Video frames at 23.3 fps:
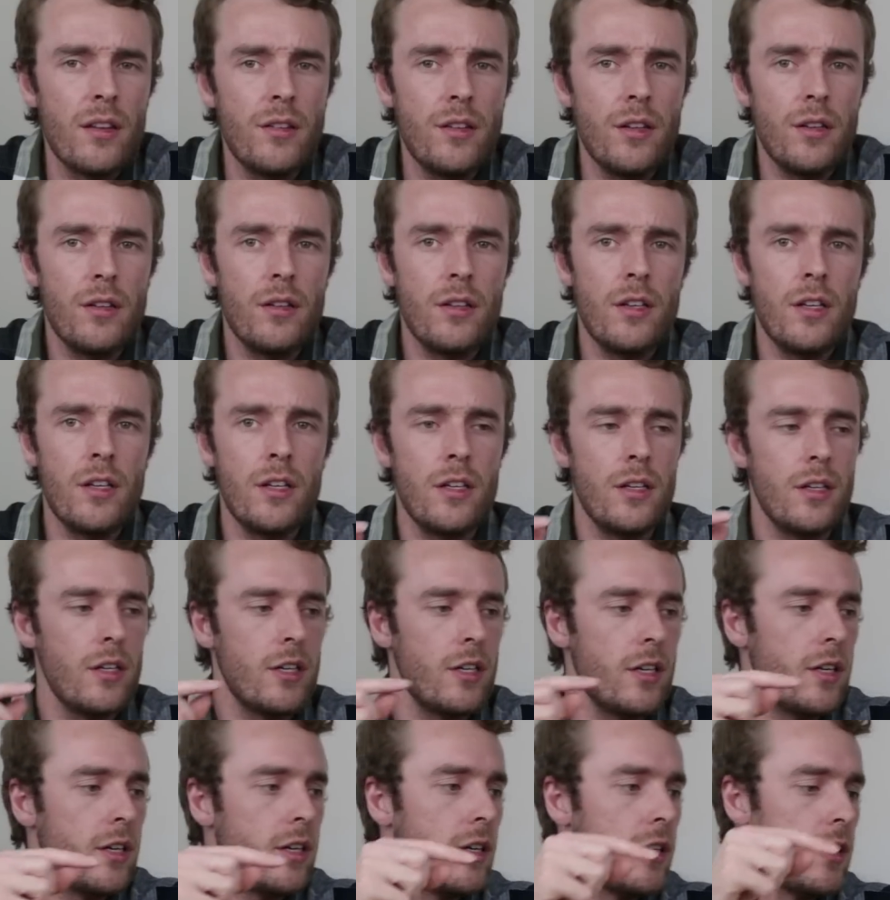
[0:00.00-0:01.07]
that the
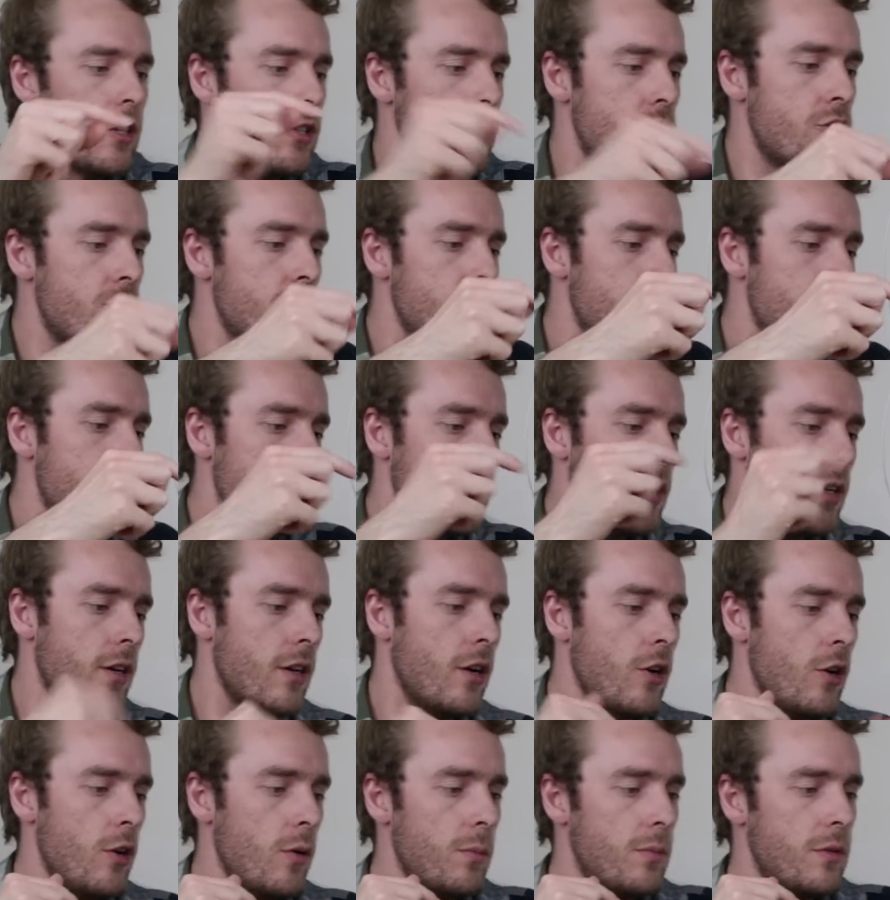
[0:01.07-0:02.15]
extruder
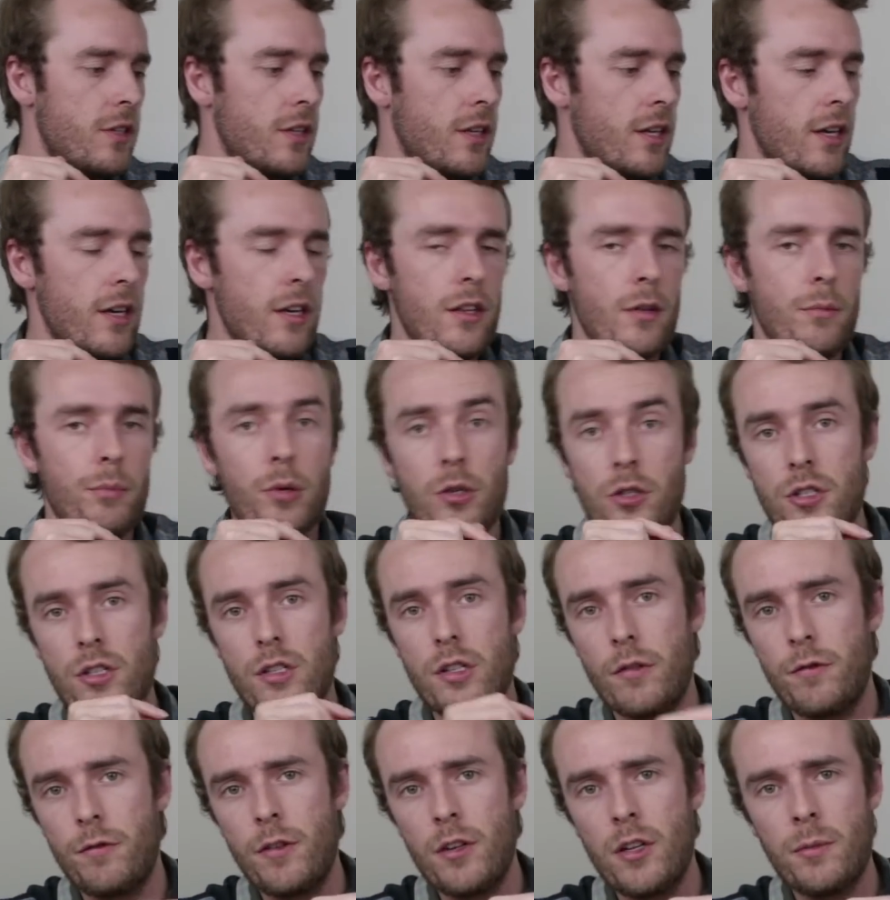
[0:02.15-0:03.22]
hobbed gear that pushes
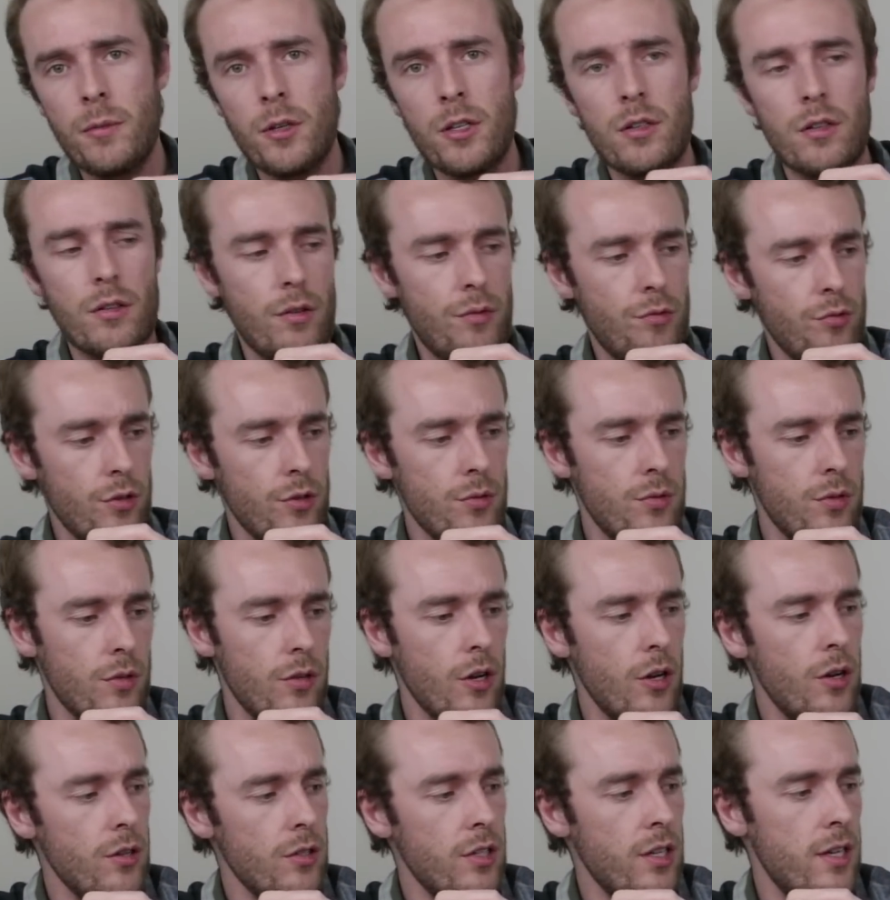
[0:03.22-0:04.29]
the filament through to
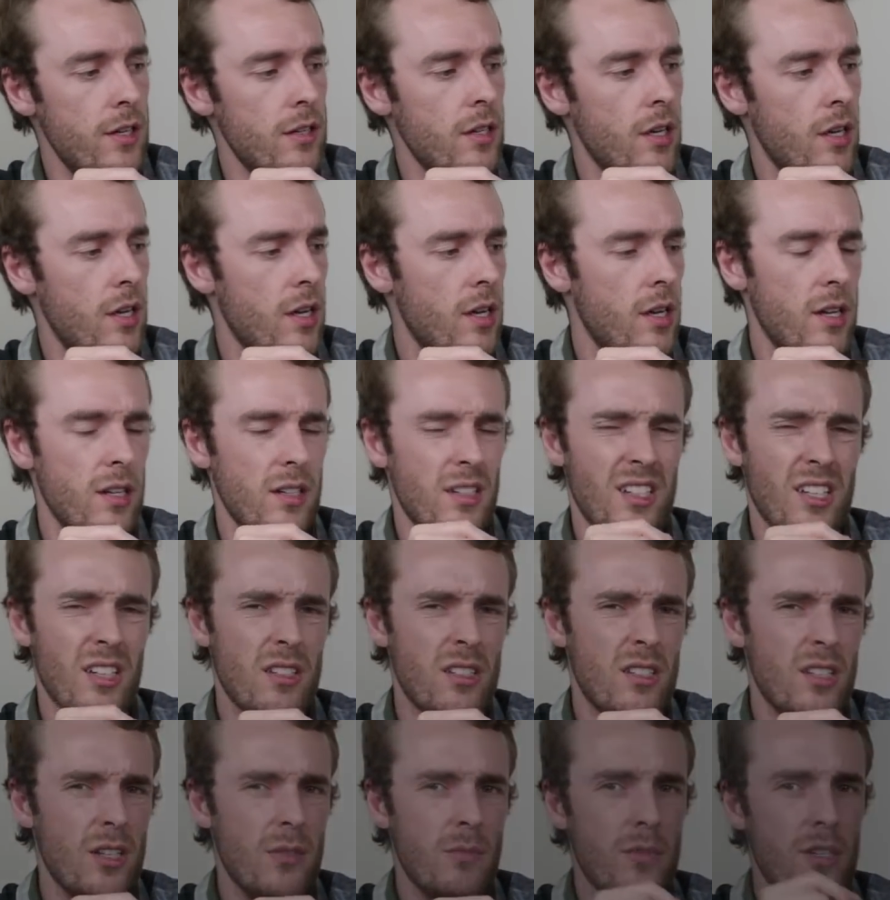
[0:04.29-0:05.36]
the hot end
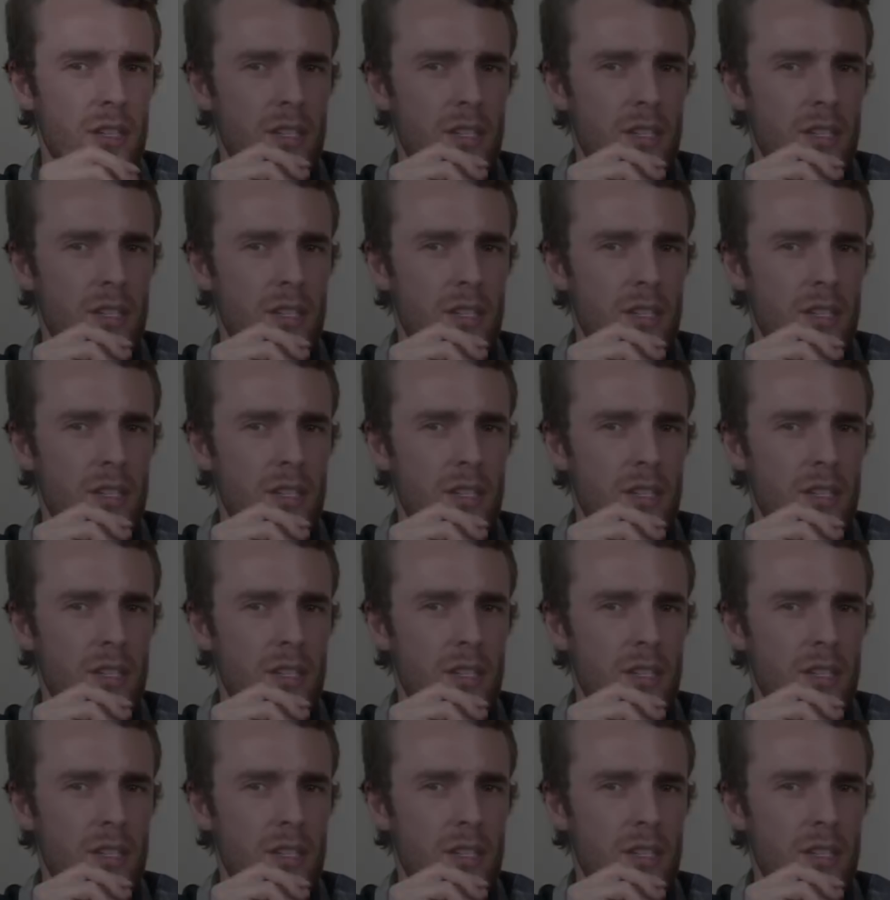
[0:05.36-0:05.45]
does seem